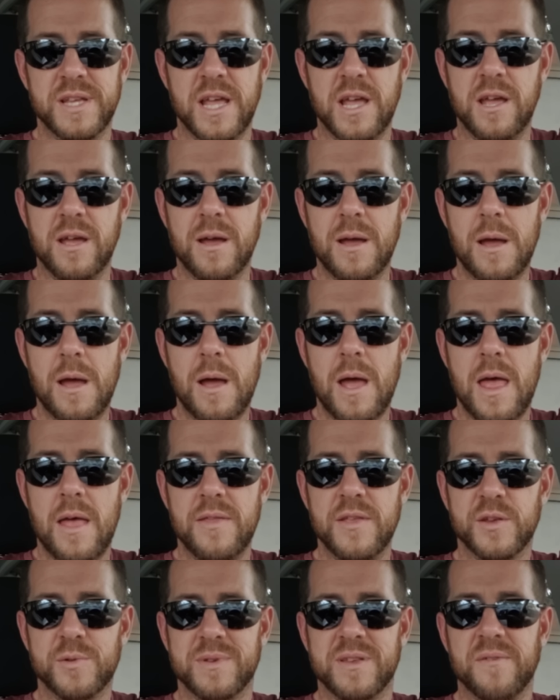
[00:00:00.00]

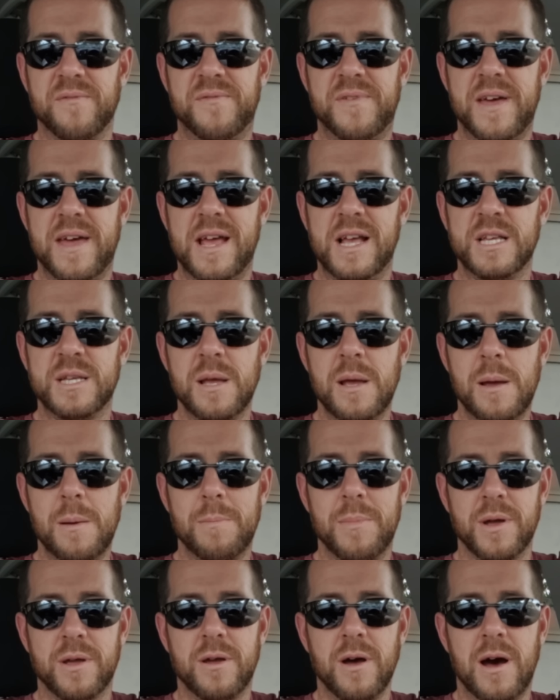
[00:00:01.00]
a phase,
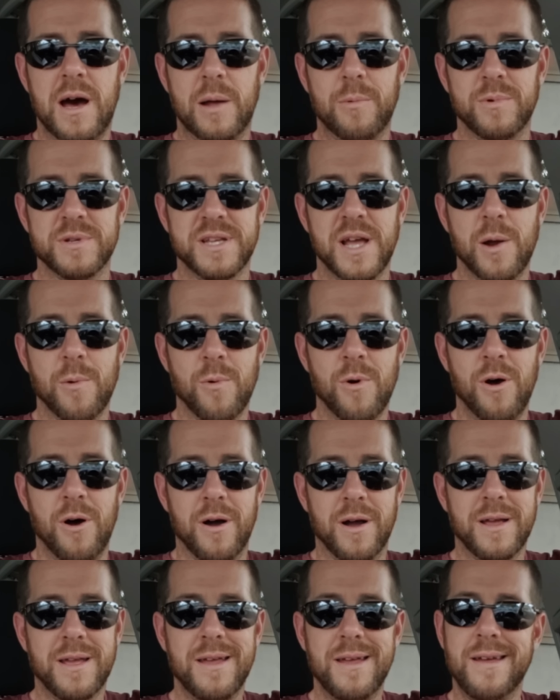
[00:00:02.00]
but God, was I
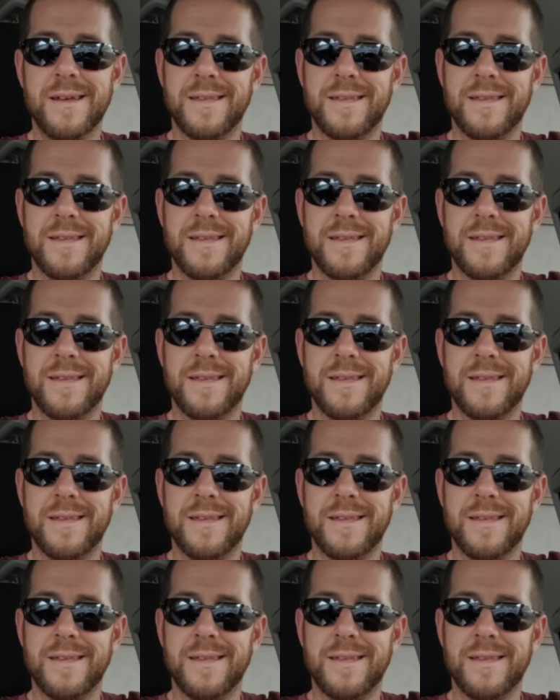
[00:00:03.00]
wrong?